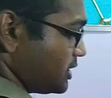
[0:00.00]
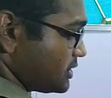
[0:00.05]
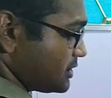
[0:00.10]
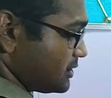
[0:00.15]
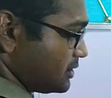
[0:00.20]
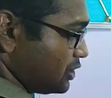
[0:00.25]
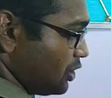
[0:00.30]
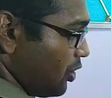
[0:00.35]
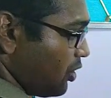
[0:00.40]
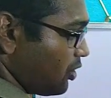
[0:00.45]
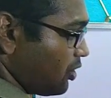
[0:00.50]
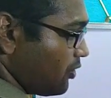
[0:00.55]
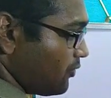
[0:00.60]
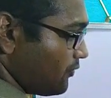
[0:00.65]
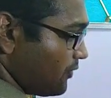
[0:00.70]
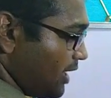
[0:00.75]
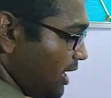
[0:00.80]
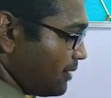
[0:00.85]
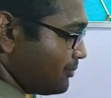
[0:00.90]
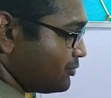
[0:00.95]
log
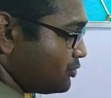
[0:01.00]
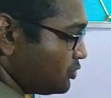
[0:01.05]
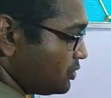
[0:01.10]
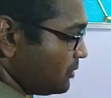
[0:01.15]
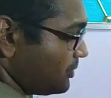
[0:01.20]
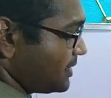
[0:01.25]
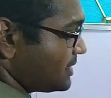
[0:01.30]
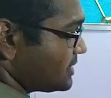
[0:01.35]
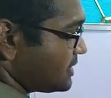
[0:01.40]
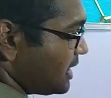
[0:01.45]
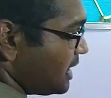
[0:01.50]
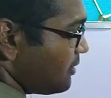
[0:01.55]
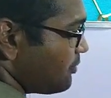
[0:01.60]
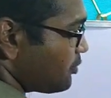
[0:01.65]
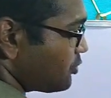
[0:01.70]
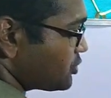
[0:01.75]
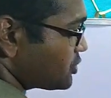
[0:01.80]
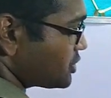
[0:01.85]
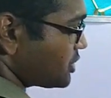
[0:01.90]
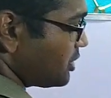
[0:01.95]
of m to the base a
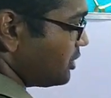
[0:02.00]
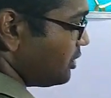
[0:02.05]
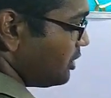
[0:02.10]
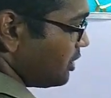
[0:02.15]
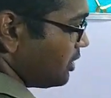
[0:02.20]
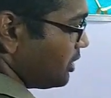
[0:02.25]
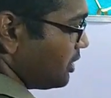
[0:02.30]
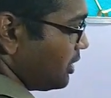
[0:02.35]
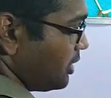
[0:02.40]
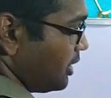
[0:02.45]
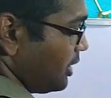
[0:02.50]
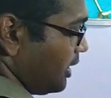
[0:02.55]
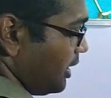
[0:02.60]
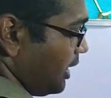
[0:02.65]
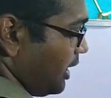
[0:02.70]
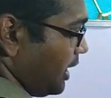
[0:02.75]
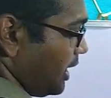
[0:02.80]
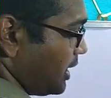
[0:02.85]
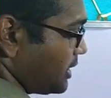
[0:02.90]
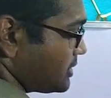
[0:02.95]
portion,
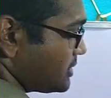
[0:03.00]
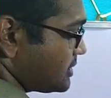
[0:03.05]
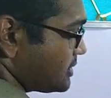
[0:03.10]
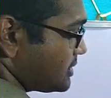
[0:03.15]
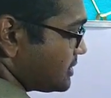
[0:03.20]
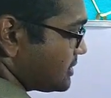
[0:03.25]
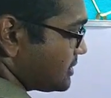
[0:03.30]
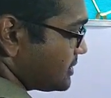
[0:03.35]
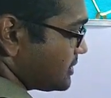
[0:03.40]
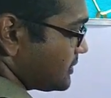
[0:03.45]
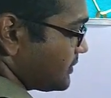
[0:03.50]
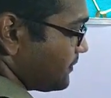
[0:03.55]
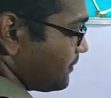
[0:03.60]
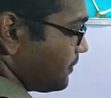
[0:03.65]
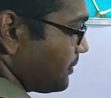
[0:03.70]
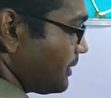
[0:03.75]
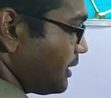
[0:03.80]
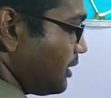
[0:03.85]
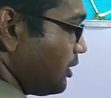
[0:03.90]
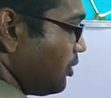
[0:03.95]
as,
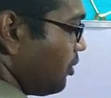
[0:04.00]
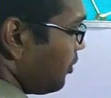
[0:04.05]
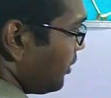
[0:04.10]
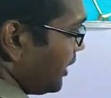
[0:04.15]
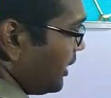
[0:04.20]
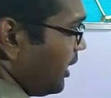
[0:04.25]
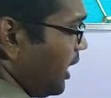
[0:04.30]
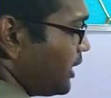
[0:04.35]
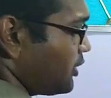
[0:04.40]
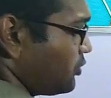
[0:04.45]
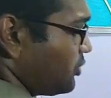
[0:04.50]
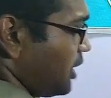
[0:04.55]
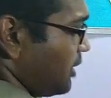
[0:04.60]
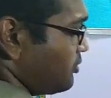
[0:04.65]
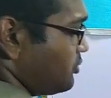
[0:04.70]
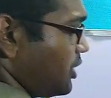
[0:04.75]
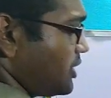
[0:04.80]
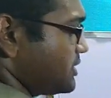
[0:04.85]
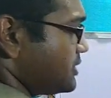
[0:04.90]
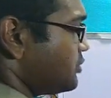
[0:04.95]
okay, I don't have to
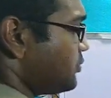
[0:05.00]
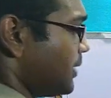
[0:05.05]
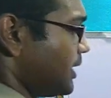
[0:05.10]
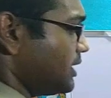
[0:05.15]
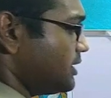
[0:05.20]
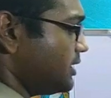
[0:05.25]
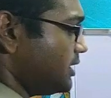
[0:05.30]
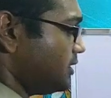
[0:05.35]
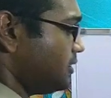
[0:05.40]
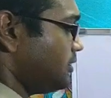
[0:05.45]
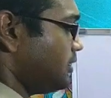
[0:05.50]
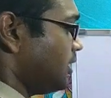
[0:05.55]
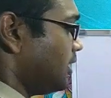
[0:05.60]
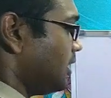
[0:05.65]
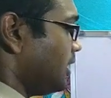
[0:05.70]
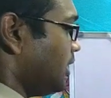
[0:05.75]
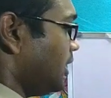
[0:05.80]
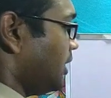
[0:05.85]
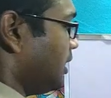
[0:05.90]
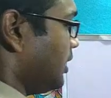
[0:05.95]
assume anything.
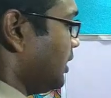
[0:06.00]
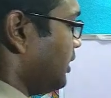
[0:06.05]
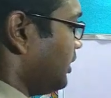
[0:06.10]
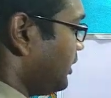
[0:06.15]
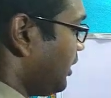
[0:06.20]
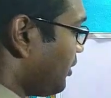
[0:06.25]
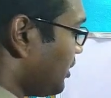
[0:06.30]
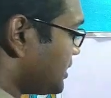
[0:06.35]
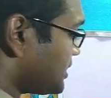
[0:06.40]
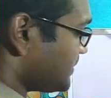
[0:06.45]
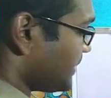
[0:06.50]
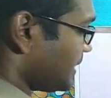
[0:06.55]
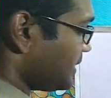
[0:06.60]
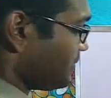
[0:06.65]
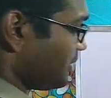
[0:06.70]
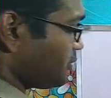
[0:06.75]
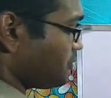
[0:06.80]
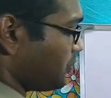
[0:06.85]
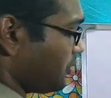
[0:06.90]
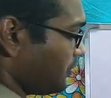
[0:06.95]
Now let's find
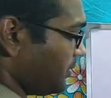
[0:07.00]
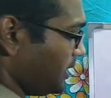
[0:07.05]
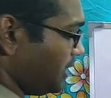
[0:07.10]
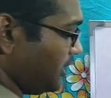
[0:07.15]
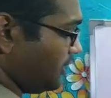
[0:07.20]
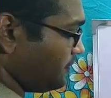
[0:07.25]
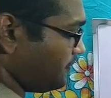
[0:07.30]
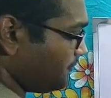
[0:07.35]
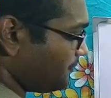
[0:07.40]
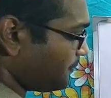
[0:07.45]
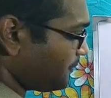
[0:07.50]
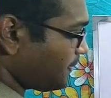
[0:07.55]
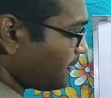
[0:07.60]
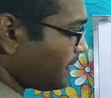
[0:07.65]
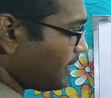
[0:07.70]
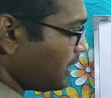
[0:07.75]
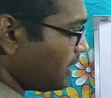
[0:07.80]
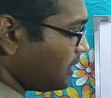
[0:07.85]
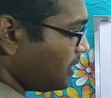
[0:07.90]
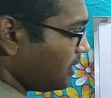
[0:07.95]
out from here.
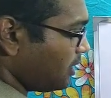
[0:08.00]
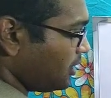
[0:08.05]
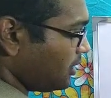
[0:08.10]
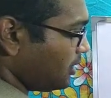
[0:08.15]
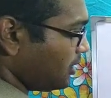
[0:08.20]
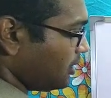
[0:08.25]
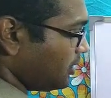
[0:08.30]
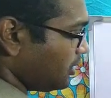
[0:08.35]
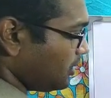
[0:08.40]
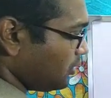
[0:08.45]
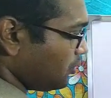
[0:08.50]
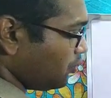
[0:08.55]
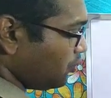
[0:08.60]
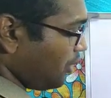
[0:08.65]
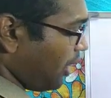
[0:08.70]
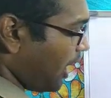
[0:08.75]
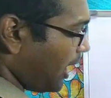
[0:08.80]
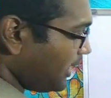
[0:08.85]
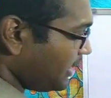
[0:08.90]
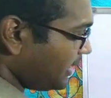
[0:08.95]

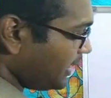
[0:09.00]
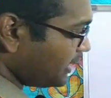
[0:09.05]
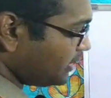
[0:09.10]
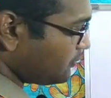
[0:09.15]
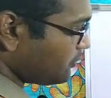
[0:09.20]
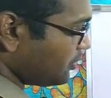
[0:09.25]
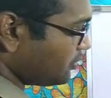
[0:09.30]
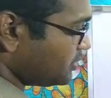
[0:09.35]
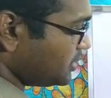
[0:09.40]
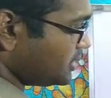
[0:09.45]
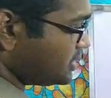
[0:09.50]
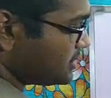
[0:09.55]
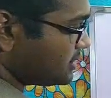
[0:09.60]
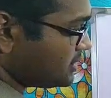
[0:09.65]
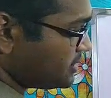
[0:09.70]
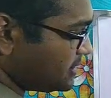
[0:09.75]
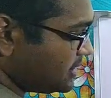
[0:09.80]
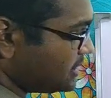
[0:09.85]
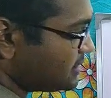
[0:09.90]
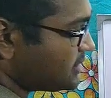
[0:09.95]
I get from this,
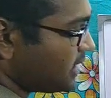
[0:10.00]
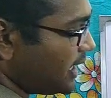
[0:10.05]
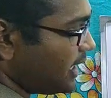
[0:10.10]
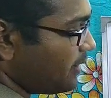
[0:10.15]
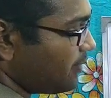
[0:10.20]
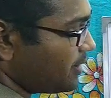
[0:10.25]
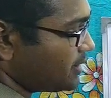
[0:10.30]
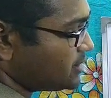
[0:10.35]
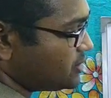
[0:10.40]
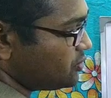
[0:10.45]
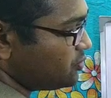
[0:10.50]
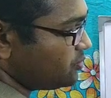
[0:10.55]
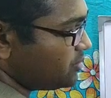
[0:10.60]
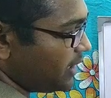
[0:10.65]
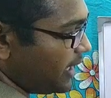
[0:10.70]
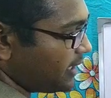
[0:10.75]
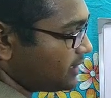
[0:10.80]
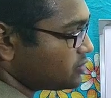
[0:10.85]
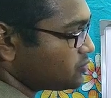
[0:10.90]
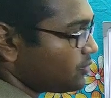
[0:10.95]
since I have assumed
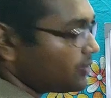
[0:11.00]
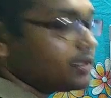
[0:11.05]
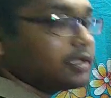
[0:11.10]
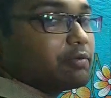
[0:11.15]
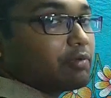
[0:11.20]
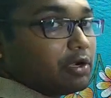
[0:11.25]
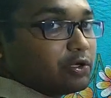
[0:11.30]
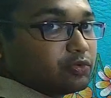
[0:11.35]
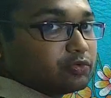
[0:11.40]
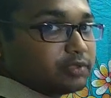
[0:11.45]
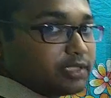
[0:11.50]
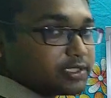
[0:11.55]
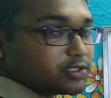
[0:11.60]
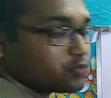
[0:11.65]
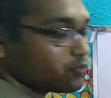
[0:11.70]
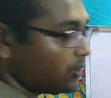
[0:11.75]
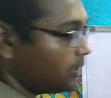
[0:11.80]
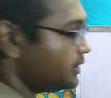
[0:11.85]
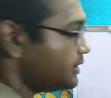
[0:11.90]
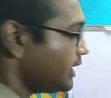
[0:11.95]
x1 equal to this
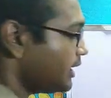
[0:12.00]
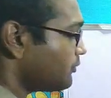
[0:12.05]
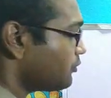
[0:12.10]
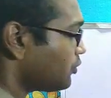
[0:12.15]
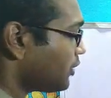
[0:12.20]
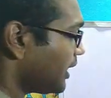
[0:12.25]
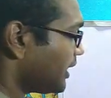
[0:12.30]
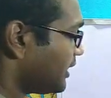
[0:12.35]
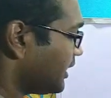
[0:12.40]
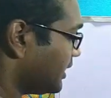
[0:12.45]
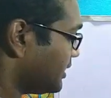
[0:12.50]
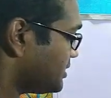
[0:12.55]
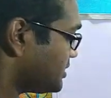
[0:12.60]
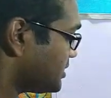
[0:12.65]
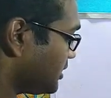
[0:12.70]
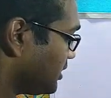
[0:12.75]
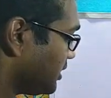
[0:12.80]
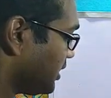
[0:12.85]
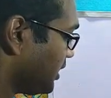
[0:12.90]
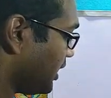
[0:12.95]
one, therefore I get
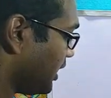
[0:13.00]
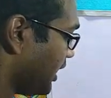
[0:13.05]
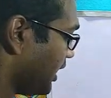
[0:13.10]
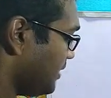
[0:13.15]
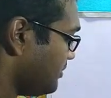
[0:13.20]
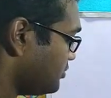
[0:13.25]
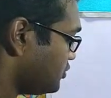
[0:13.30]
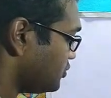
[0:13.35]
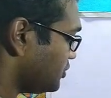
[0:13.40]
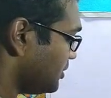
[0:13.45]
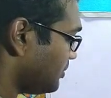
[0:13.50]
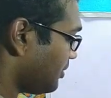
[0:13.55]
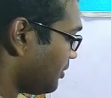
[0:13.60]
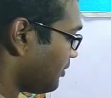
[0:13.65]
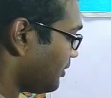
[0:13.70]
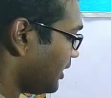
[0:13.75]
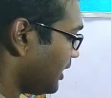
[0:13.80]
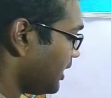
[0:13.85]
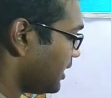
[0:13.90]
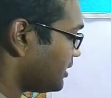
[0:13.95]
m to the
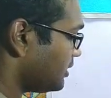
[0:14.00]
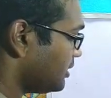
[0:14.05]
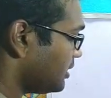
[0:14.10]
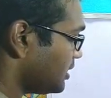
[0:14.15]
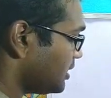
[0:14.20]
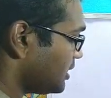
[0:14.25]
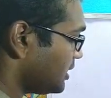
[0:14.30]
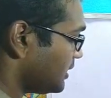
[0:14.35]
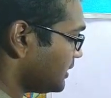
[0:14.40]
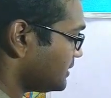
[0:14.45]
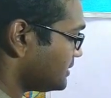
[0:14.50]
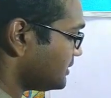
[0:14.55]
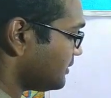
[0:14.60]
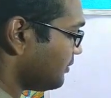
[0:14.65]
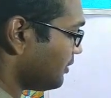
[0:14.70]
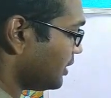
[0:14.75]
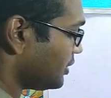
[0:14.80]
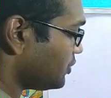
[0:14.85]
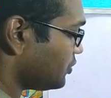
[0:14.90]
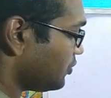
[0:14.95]
power n is equal
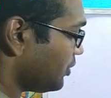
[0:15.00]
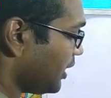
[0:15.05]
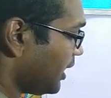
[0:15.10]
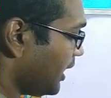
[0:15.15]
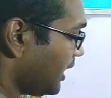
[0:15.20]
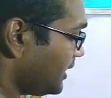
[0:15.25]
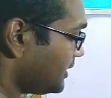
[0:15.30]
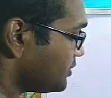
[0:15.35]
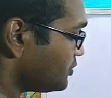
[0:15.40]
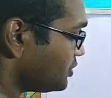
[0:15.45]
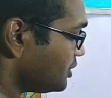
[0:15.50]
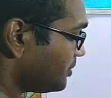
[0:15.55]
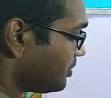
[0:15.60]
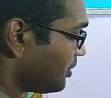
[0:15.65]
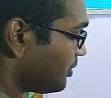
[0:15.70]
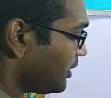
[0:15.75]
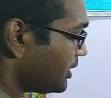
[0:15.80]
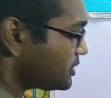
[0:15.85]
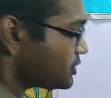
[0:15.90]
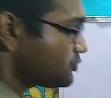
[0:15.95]
to a to the power
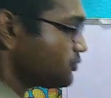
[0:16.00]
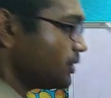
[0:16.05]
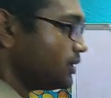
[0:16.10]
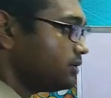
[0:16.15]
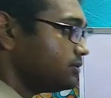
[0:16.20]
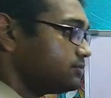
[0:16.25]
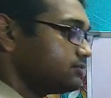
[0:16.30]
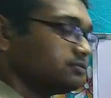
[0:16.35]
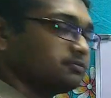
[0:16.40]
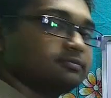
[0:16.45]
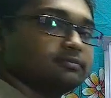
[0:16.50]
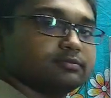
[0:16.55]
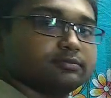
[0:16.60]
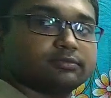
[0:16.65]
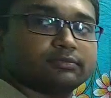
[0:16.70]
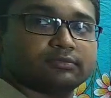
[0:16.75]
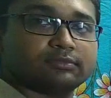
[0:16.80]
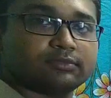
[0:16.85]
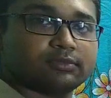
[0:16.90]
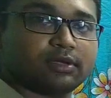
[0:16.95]
x1,
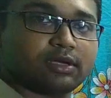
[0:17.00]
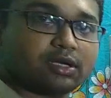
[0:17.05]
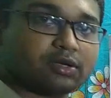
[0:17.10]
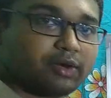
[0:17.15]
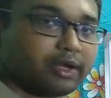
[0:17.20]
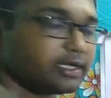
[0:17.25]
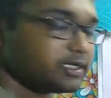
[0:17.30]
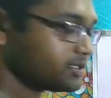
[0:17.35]
right?